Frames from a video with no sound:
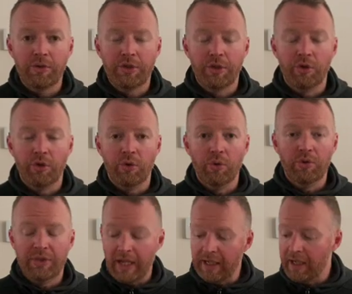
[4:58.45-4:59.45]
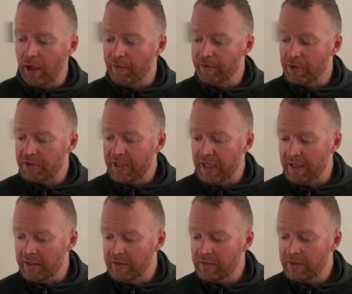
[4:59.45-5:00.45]
to take care of your
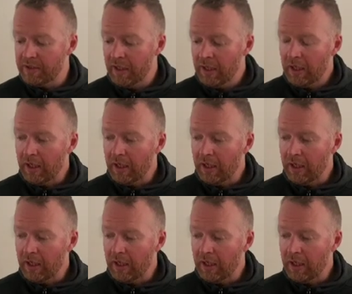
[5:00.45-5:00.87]
skins,